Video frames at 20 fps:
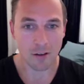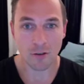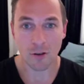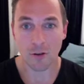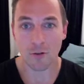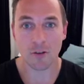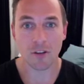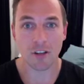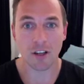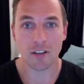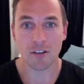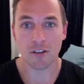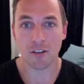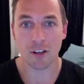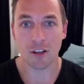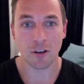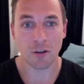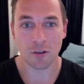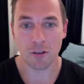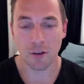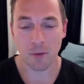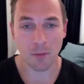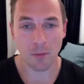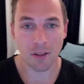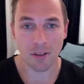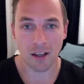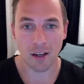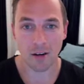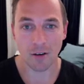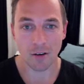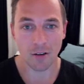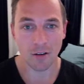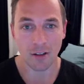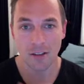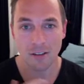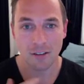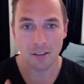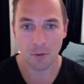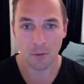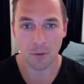server-side sync or something like that
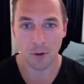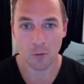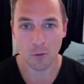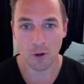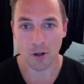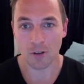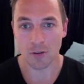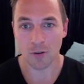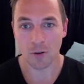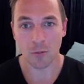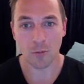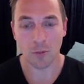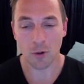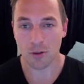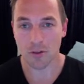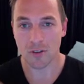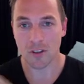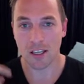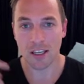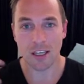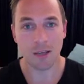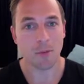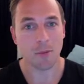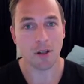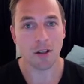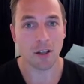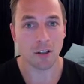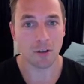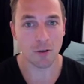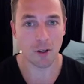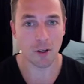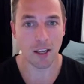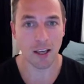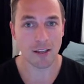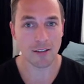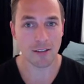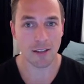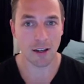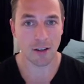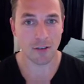does something weird, so it puts the email onto a
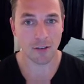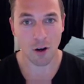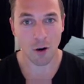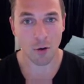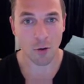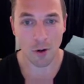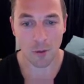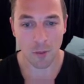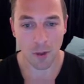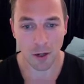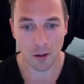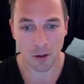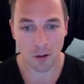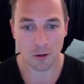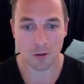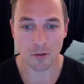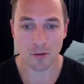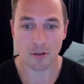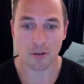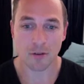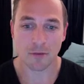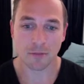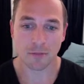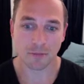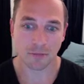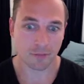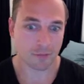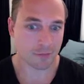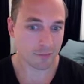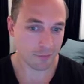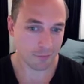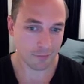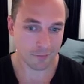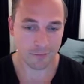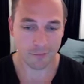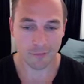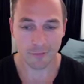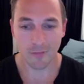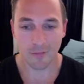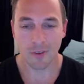case that has already been closed.
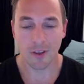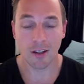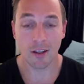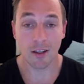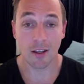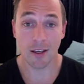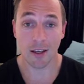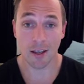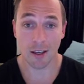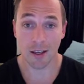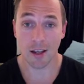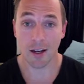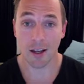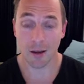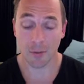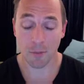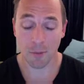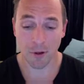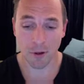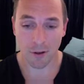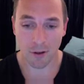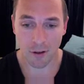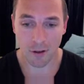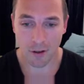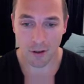It can happen.